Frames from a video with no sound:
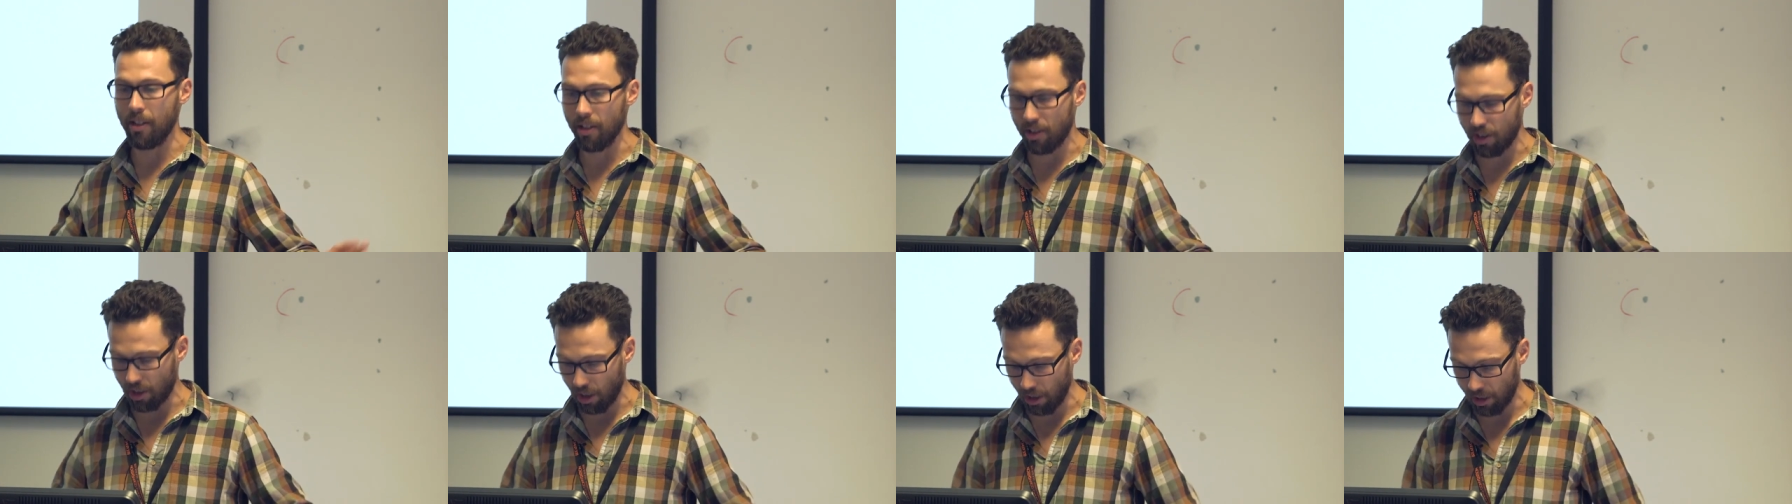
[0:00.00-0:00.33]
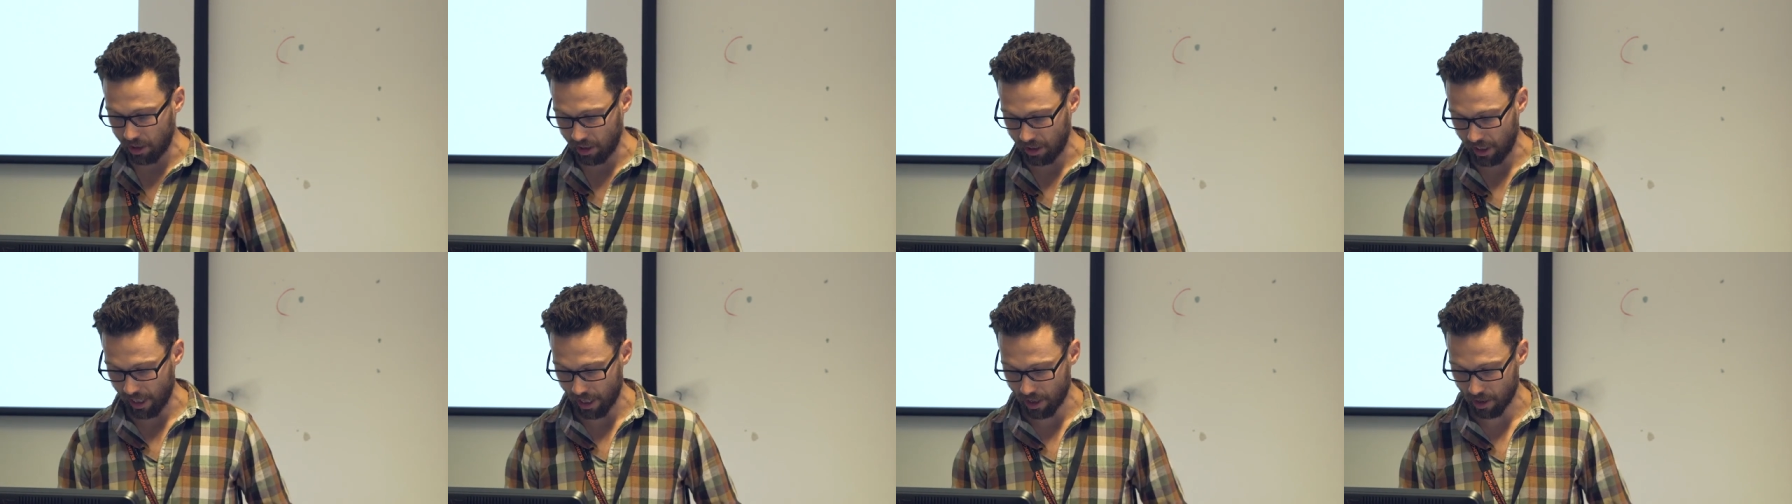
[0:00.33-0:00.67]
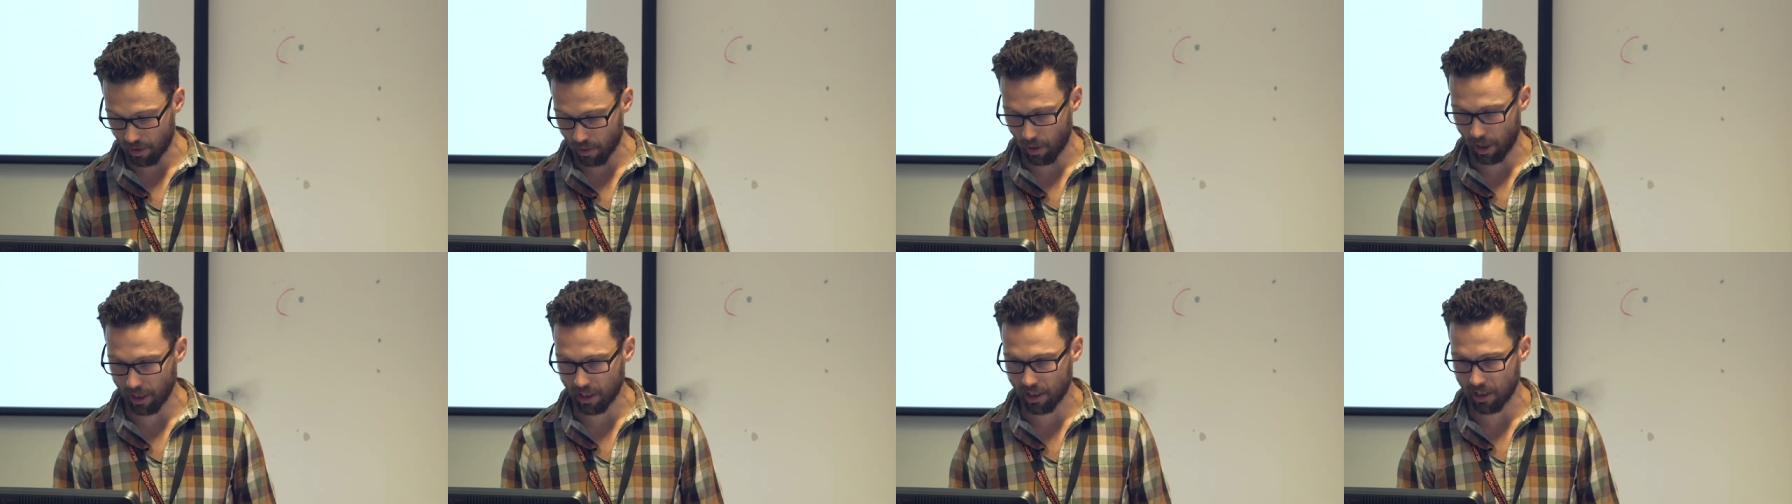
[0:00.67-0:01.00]
dissociated
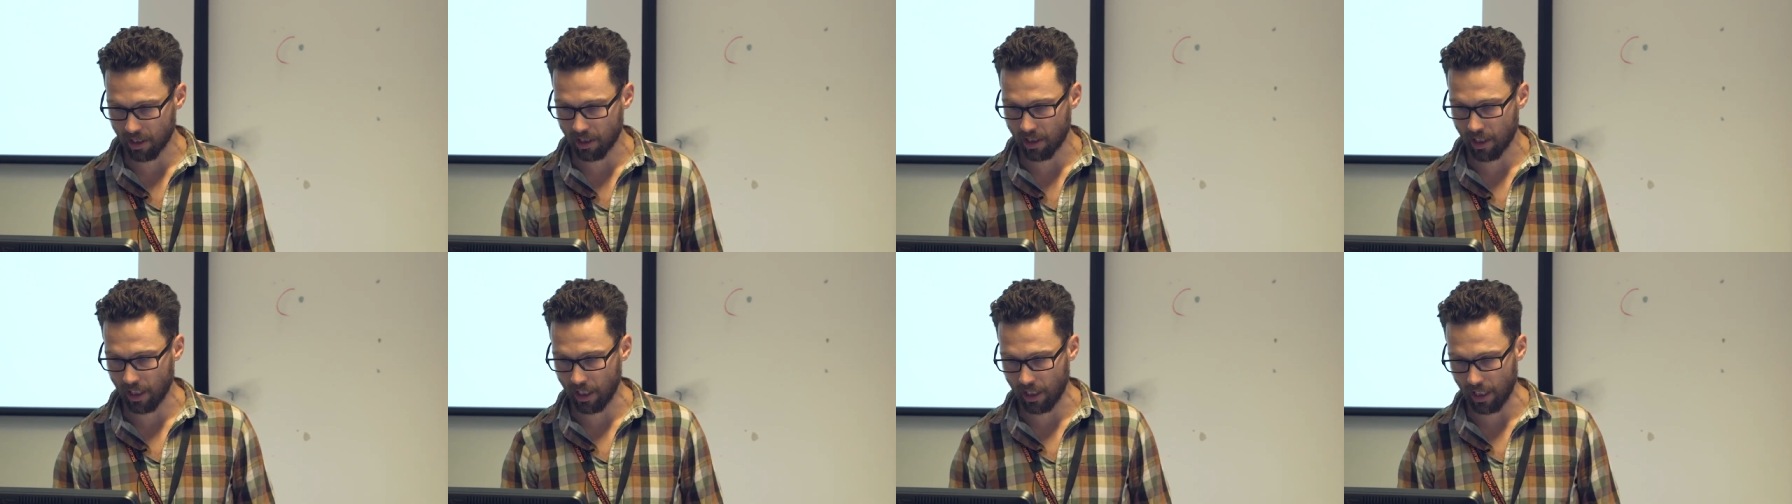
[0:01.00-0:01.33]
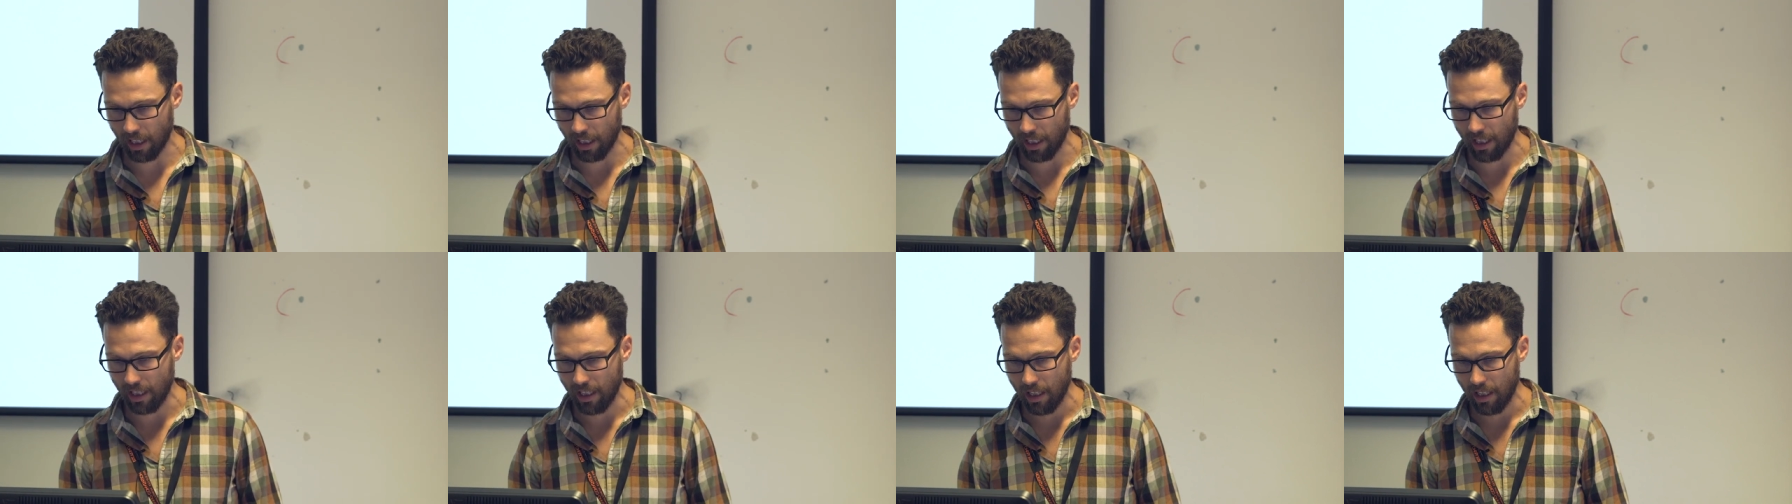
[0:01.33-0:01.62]
quite distinctly.